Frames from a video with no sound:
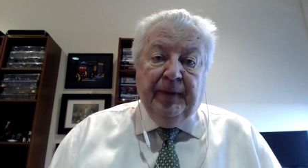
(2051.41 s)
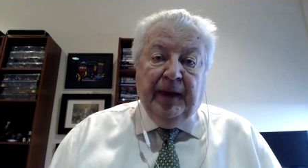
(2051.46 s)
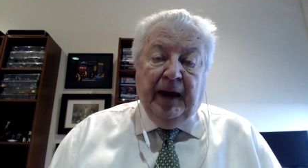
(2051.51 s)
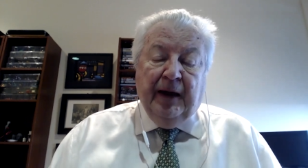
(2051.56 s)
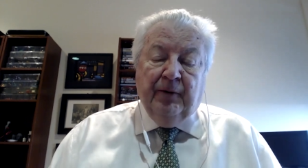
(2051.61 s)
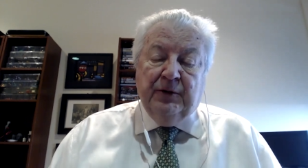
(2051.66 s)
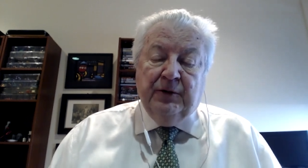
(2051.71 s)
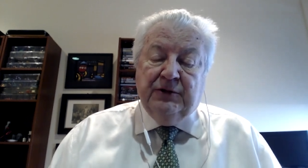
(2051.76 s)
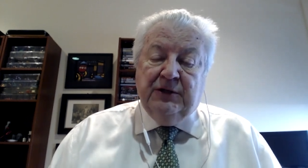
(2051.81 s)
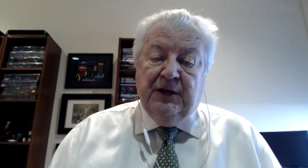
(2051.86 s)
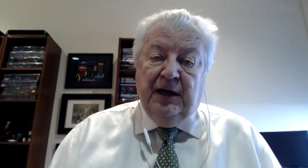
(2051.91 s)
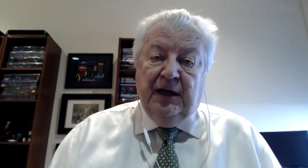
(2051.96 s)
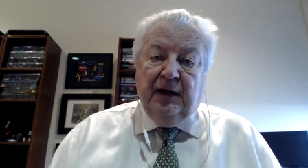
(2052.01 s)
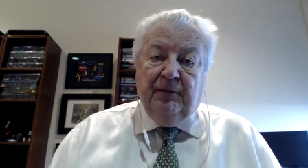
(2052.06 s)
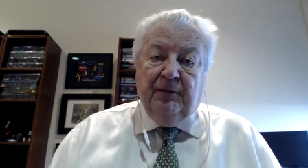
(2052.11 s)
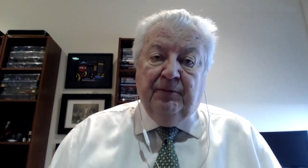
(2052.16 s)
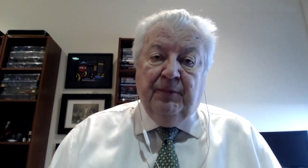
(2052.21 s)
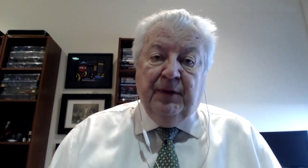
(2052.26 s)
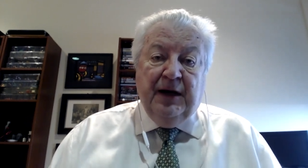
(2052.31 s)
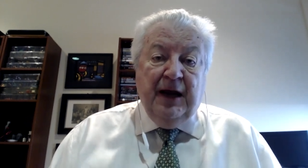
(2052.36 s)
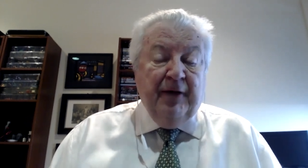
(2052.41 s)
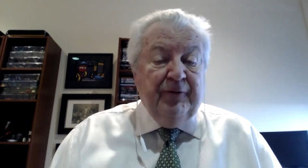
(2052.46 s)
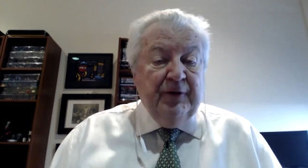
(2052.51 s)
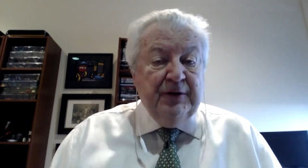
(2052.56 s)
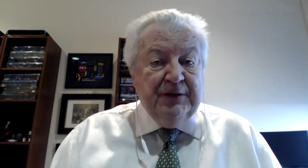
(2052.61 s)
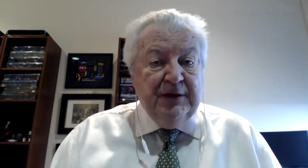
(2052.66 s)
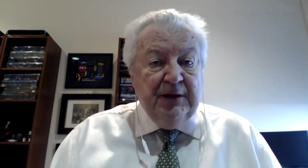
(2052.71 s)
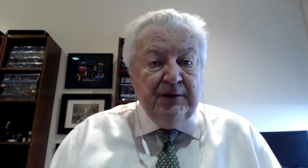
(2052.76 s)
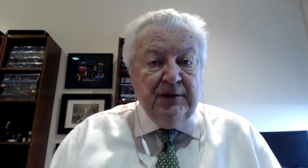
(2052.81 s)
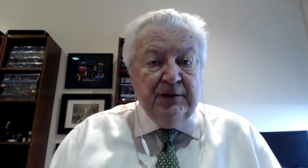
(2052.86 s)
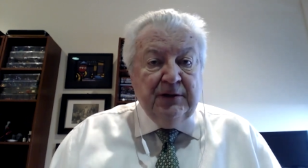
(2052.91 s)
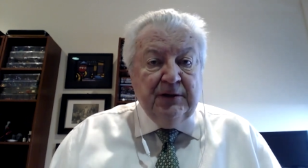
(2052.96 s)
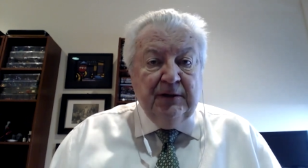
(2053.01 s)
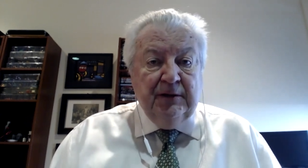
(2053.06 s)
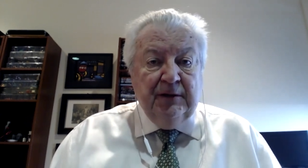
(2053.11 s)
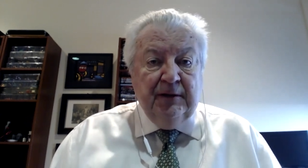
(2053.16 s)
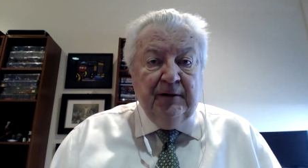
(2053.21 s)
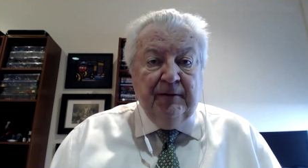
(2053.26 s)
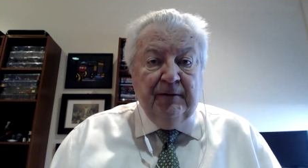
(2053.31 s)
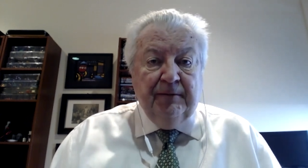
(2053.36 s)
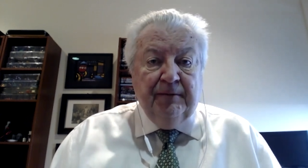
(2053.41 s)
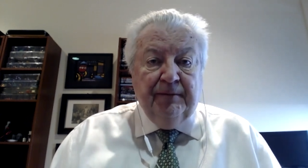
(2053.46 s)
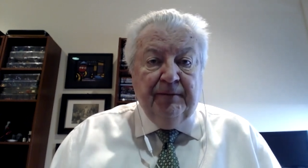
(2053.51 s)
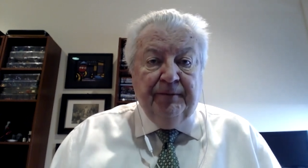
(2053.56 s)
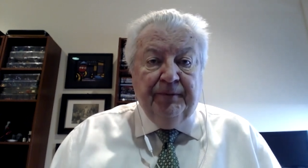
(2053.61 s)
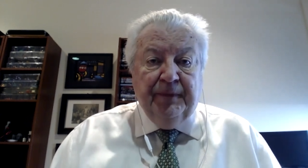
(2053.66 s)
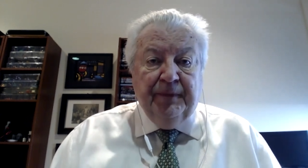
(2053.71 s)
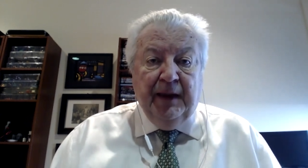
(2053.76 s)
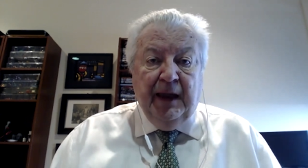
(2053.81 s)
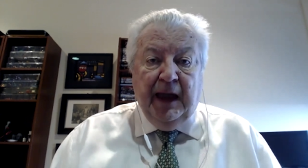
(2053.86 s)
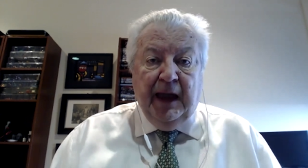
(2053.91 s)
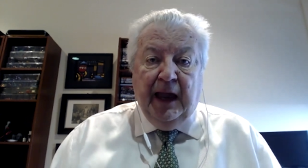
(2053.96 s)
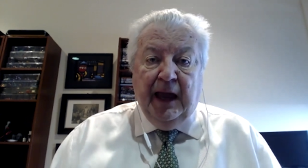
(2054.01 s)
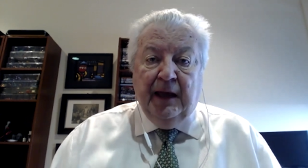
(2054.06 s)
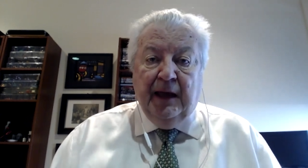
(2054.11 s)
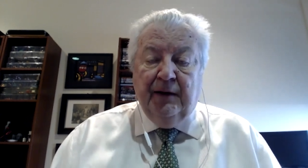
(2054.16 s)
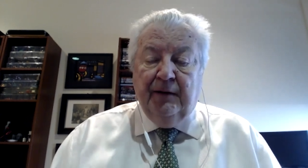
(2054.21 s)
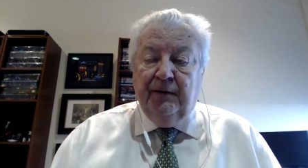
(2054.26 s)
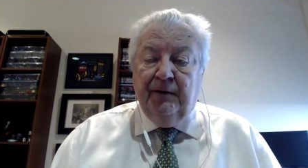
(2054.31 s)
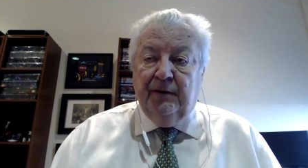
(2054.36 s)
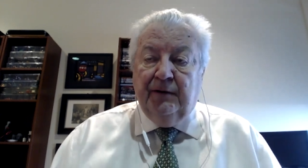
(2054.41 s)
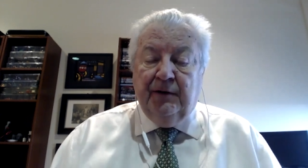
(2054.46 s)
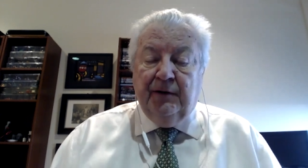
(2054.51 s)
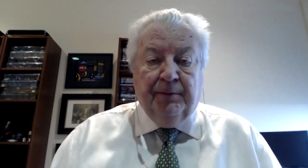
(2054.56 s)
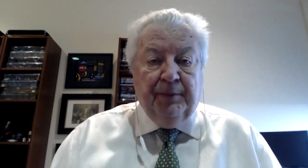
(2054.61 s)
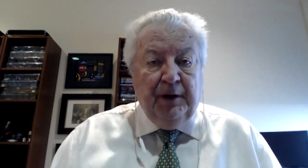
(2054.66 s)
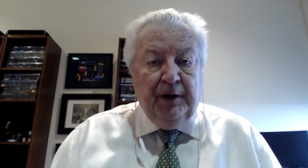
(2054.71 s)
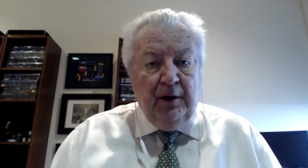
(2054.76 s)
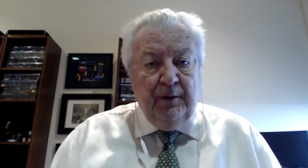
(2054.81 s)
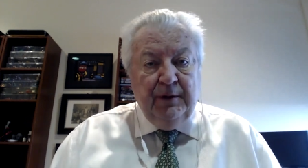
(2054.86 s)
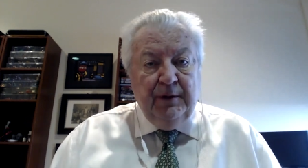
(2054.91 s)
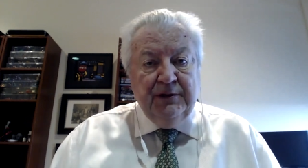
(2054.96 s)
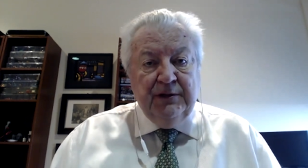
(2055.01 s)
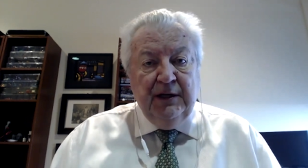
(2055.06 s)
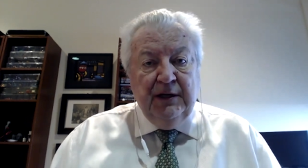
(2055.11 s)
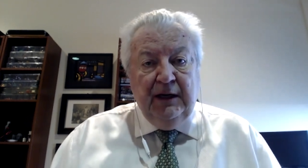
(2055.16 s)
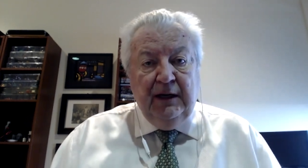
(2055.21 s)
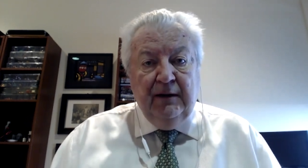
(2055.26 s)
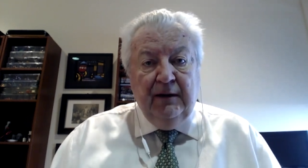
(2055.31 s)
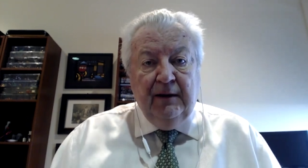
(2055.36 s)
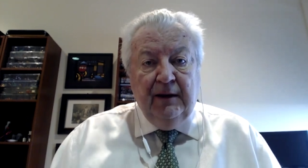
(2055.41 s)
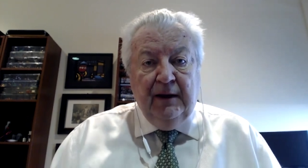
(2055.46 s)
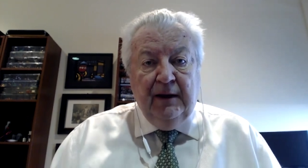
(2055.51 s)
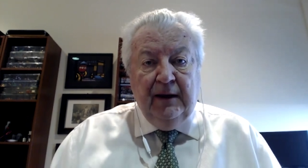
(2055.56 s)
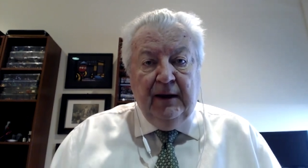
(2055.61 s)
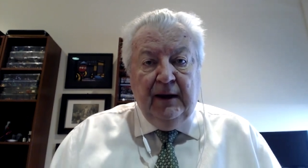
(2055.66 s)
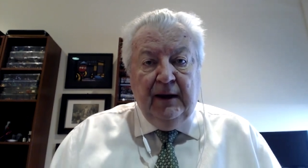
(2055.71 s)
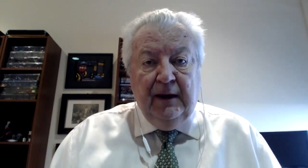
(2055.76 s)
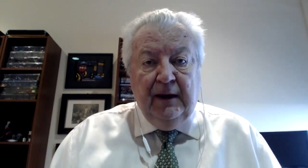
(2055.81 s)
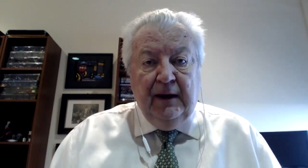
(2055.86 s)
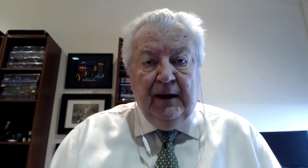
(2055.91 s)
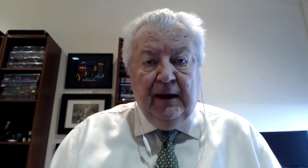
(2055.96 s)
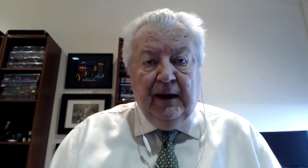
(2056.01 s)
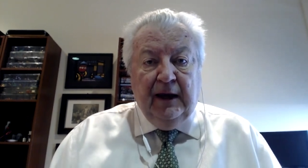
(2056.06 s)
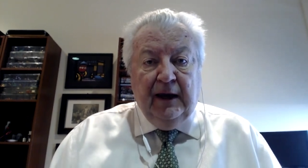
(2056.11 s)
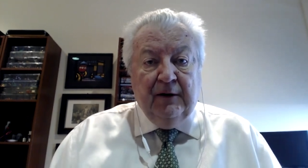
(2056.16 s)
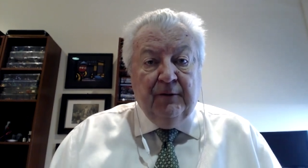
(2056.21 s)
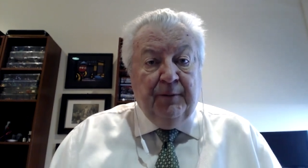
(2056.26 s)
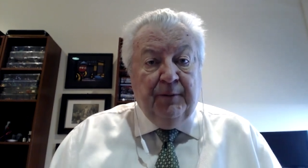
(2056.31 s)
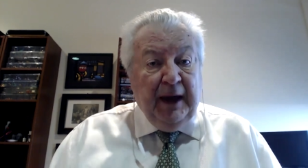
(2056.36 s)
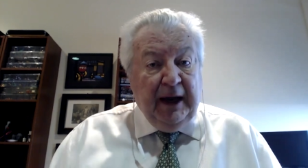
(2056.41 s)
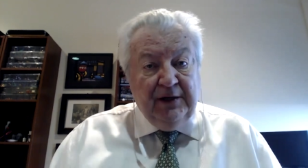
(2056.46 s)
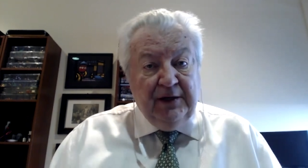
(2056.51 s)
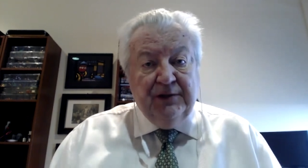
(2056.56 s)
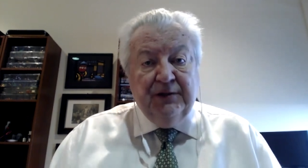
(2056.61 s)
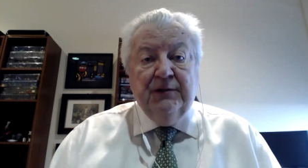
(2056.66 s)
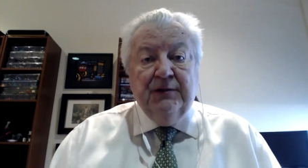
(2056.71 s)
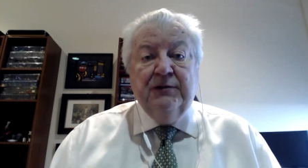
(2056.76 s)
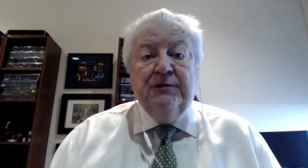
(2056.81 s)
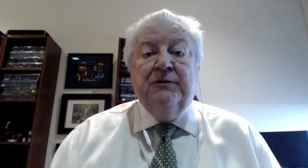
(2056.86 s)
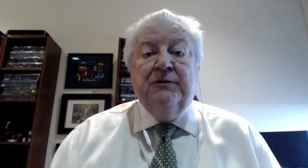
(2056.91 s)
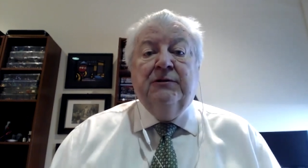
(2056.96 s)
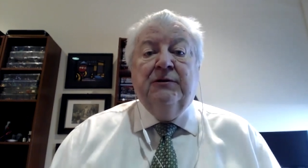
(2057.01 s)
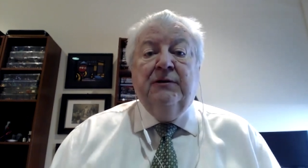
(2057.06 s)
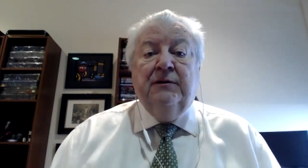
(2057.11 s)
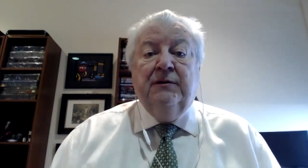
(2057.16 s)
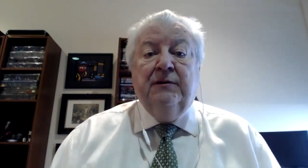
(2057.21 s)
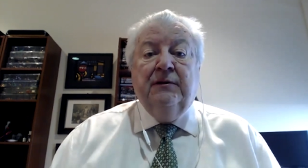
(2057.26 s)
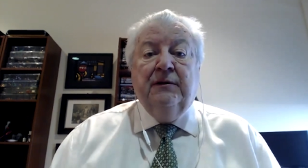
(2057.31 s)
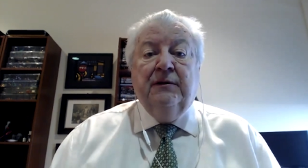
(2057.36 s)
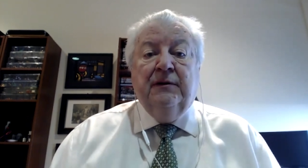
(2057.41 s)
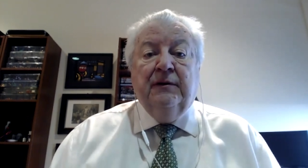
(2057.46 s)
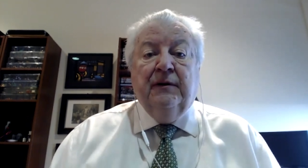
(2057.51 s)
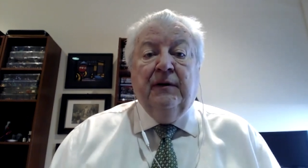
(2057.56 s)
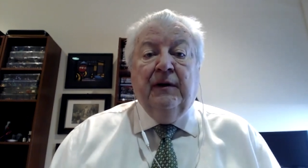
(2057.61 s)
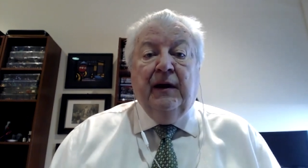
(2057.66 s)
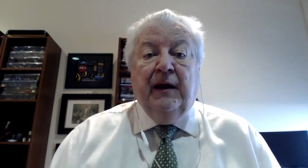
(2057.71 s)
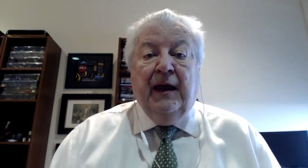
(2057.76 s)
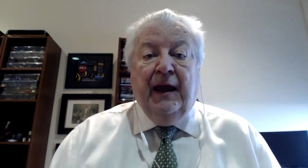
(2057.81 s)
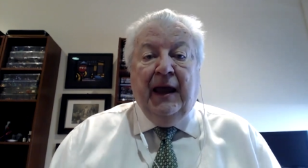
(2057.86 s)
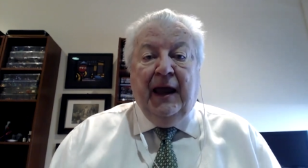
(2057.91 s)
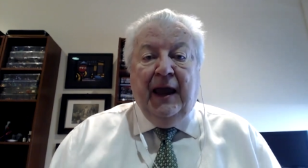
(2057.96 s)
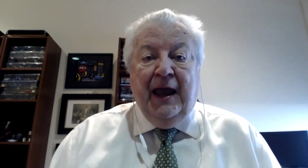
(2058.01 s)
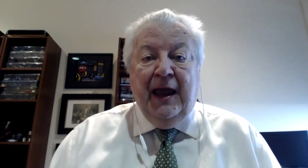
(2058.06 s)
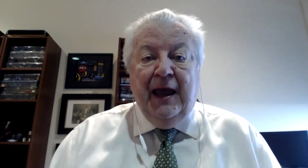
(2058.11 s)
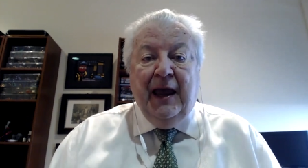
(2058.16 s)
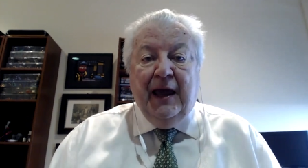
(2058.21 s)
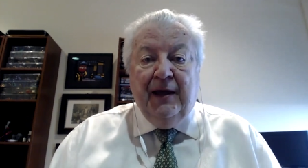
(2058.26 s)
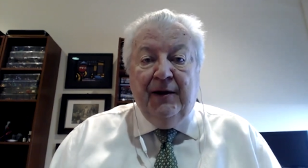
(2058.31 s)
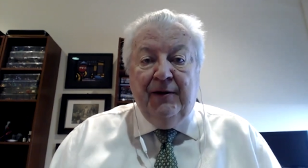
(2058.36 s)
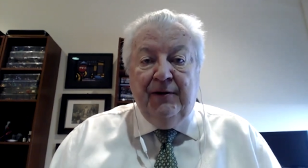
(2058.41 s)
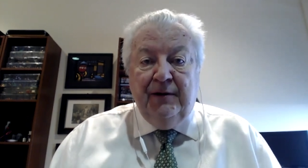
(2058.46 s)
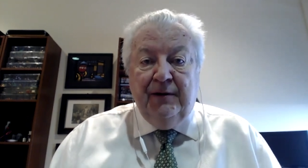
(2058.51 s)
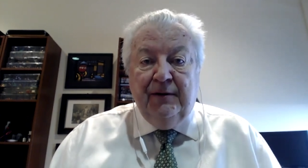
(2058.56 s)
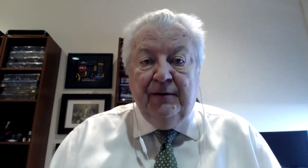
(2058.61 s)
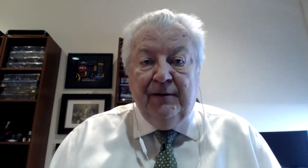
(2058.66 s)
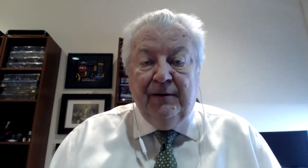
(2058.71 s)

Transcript: I would say, beneficence and diplomacy and patience and